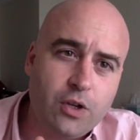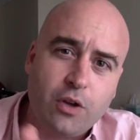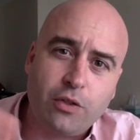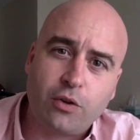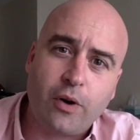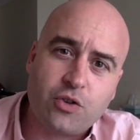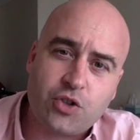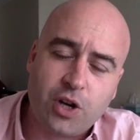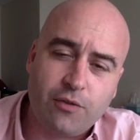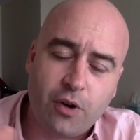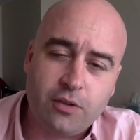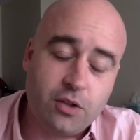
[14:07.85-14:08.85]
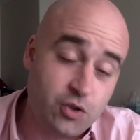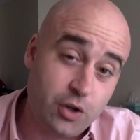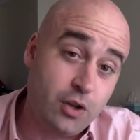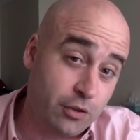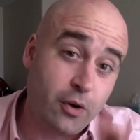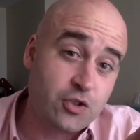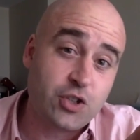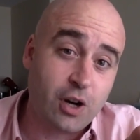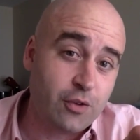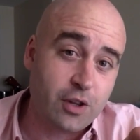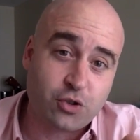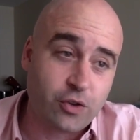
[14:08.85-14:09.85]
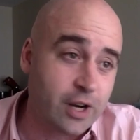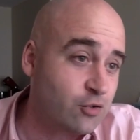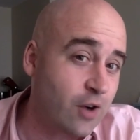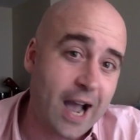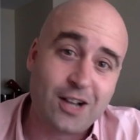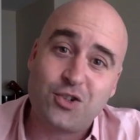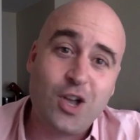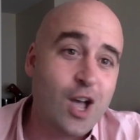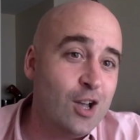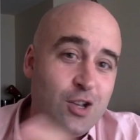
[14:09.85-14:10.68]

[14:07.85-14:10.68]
you can throw yourself on the train tracks,